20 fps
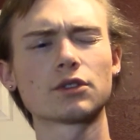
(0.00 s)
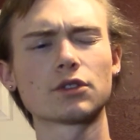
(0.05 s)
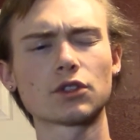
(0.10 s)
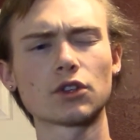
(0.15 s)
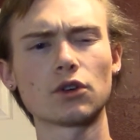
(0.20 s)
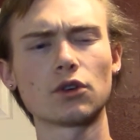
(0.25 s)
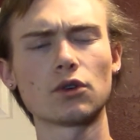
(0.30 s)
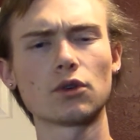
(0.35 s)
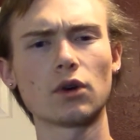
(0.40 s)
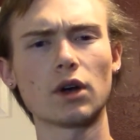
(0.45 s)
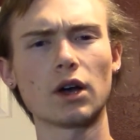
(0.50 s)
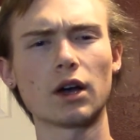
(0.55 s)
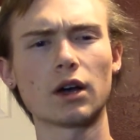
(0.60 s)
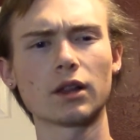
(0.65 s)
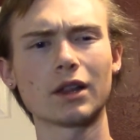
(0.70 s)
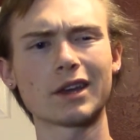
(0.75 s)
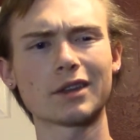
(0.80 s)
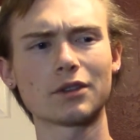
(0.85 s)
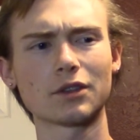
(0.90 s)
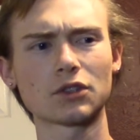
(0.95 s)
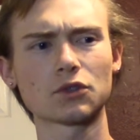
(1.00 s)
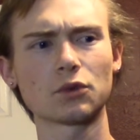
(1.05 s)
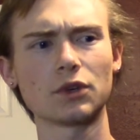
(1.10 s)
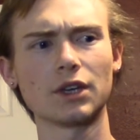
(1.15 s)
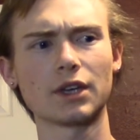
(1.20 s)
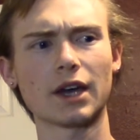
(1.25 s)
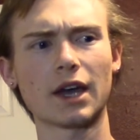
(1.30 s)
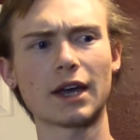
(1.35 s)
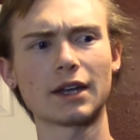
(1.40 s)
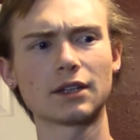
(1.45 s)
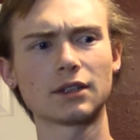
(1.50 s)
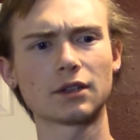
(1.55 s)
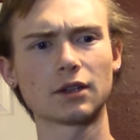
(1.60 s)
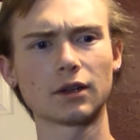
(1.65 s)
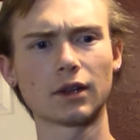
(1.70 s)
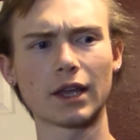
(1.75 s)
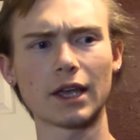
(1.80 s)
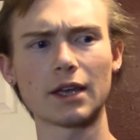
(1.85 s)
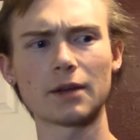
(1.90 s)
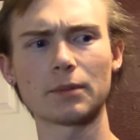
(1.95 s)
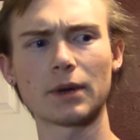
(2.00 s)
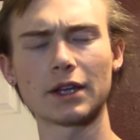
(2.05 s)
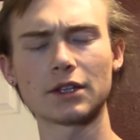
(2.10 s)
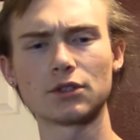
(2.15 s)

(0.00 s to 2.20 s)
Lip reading: So like this week, I had to delay it by